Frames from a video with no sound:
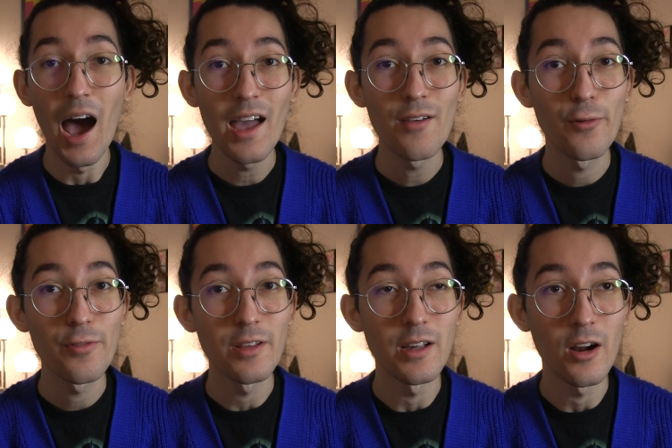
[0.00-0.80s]
I have a
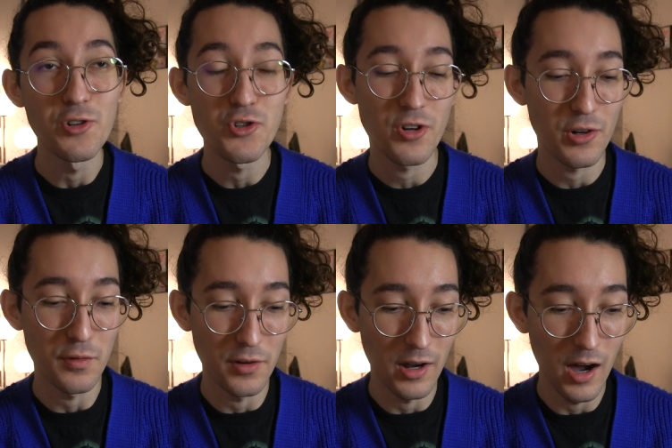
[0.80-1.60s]
feeling our instructor
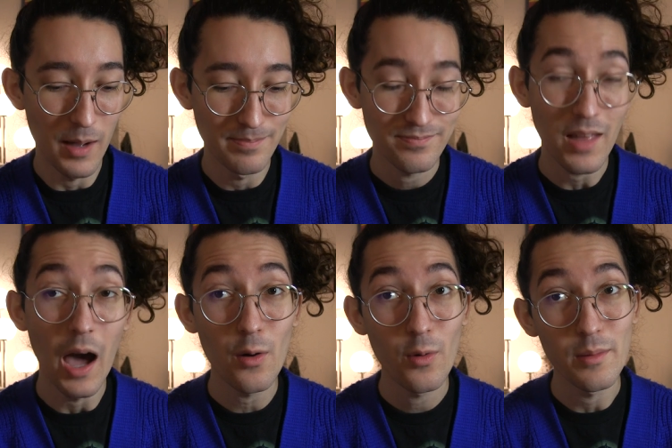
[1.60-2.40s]
forgot.
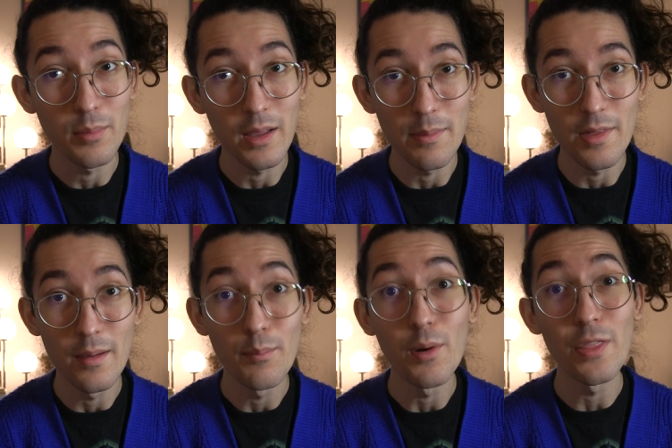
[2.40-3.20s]
I don't want to blame
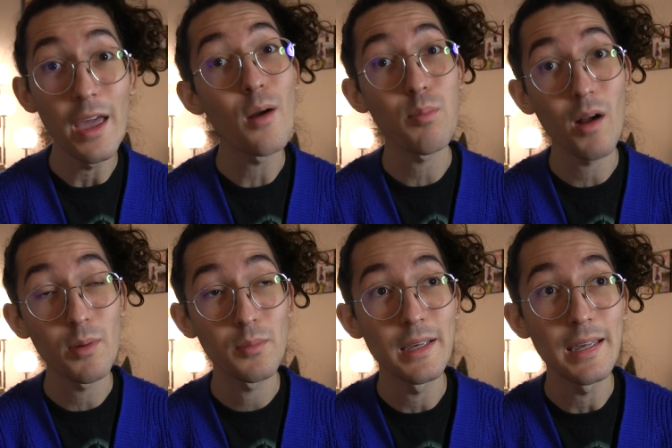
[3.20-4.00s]
them, but they are
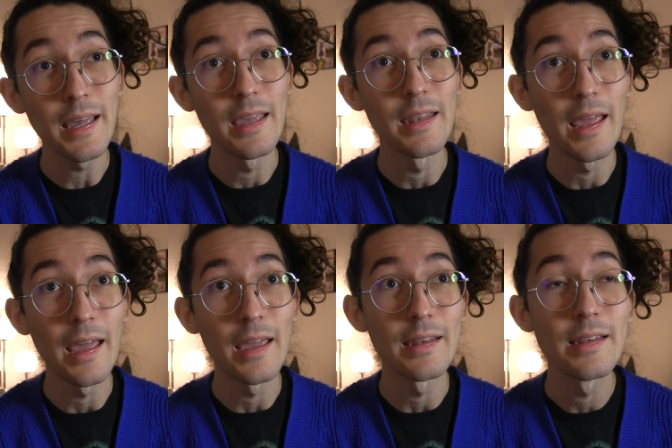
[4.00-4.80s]
probably in
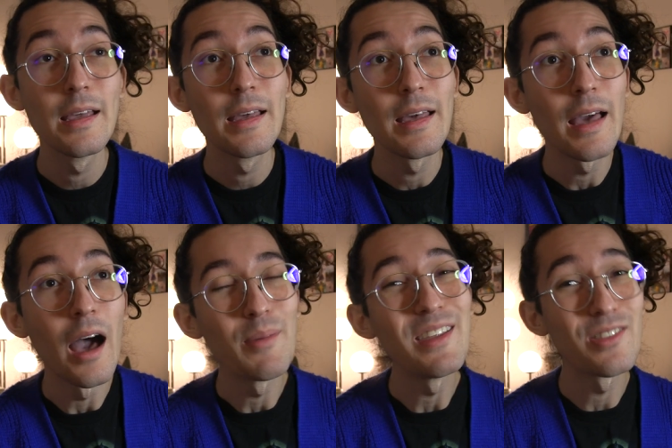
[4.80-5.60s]
a,
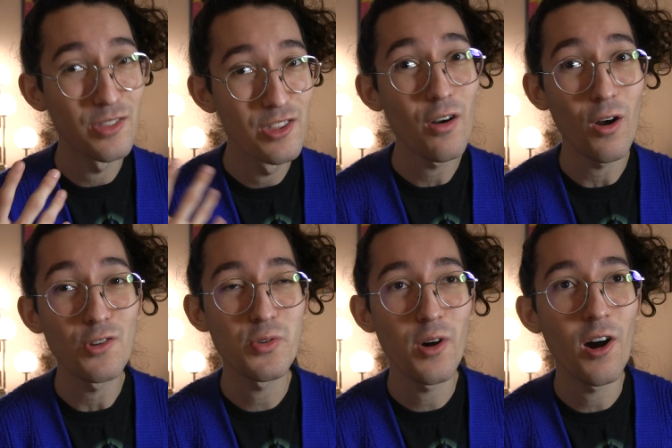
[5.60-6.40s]
I mean, they're
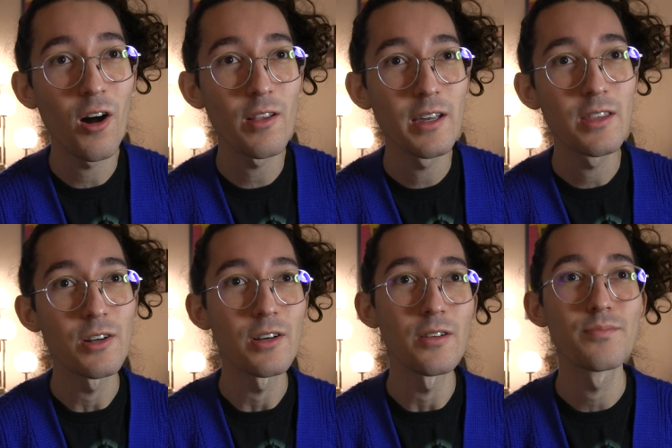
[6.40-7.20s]
also a colleague,
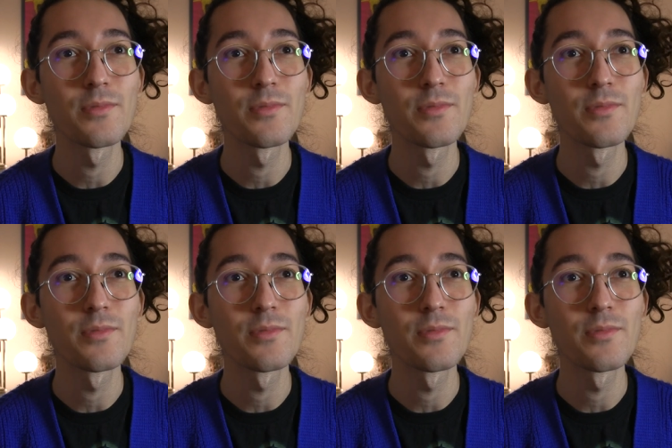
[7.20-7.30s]
they're,